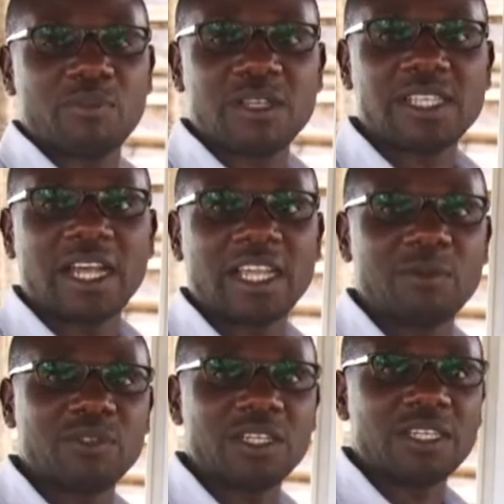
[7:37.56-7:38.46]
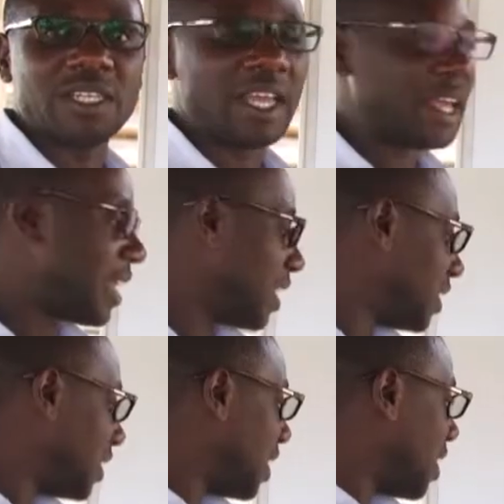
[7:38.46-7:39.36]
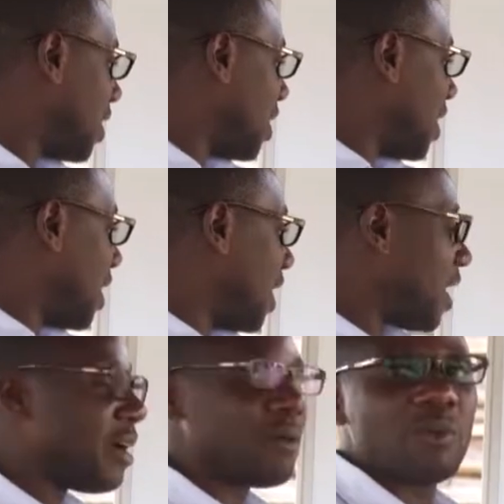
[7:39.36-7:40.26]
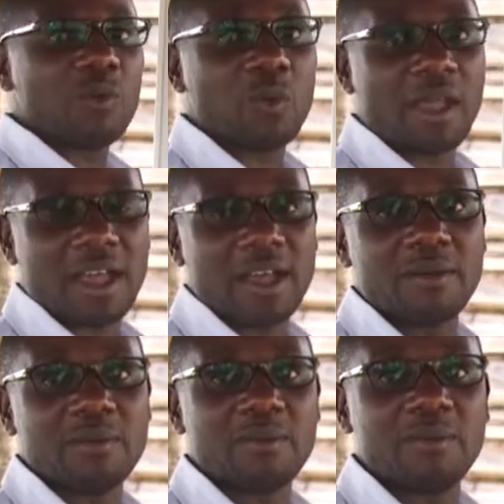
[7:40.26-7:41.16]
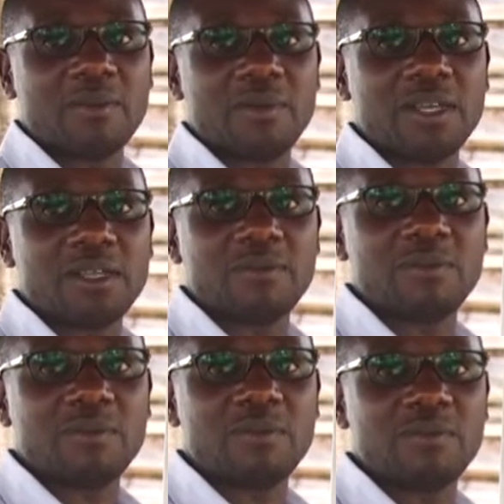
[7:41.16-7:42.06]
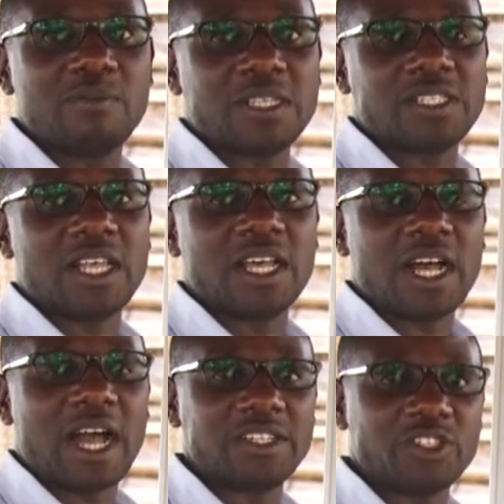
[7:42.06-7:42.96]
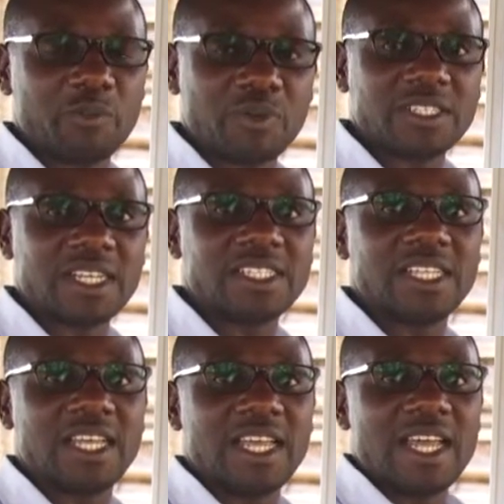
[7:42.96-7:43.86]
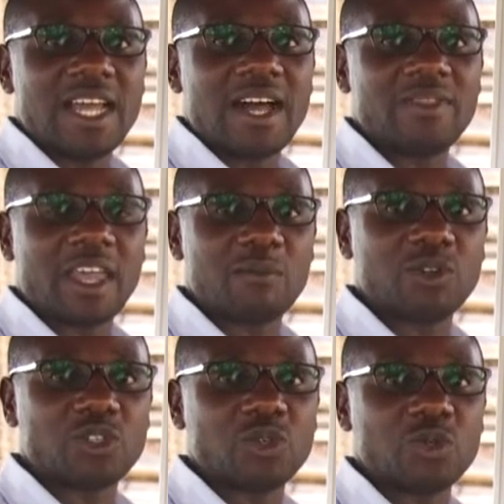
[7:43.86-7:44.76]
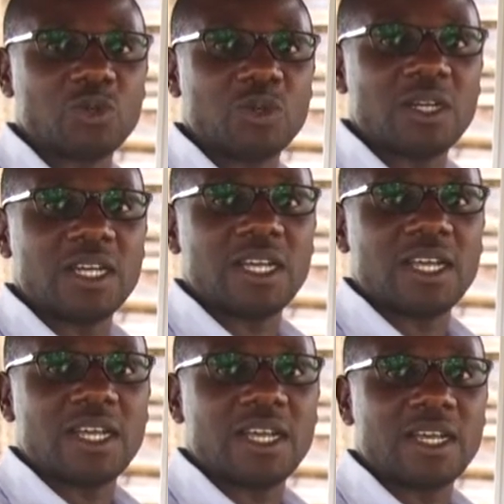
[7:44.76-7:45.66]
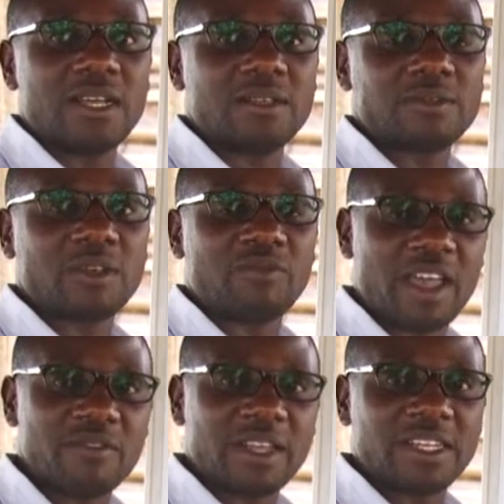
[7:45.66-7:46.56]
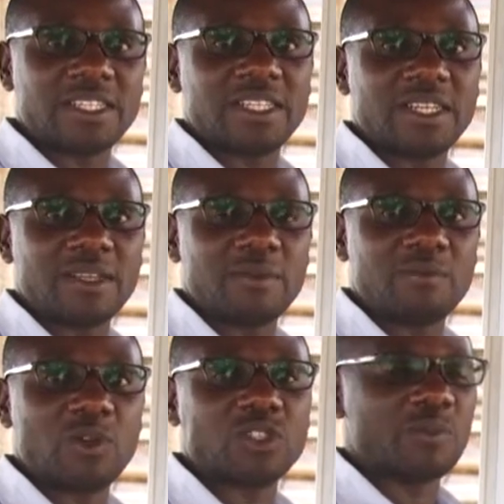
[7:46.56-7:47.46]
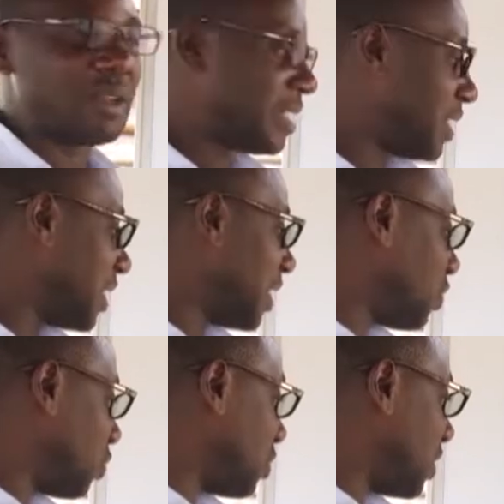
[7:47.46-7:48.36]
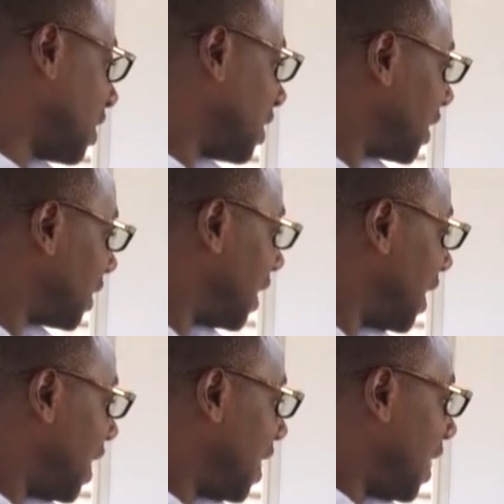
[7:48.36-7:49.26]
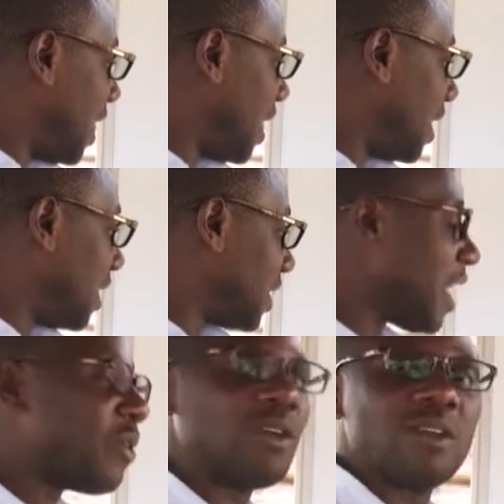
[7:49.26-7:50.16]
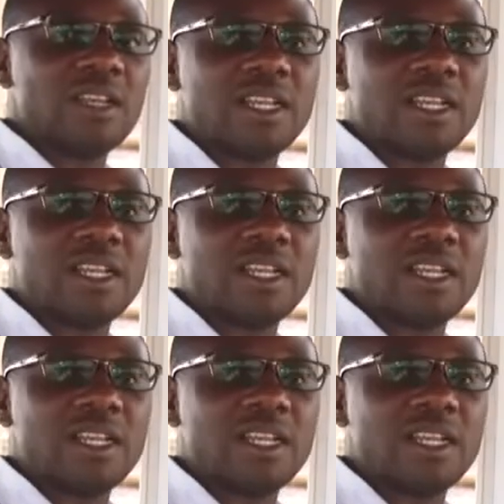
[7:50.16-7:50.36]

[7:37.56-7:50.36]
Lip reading: breeds are kept in areas where there's high temperatures, and they're able to survive and also be resistant to diseases. The Sahiwal,